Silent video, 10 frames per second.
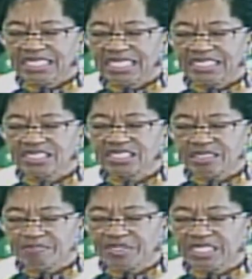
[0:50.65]
get
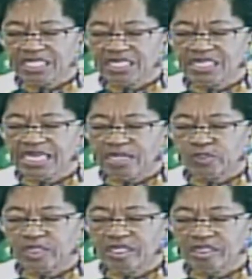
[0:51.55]
something
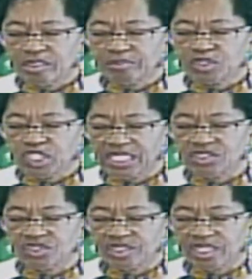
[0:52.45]
that will help
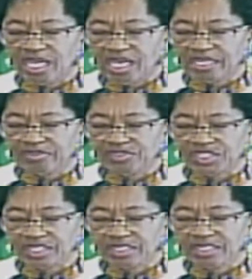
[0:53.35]
change their
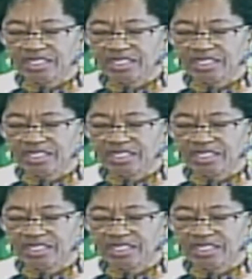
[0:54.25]
lives.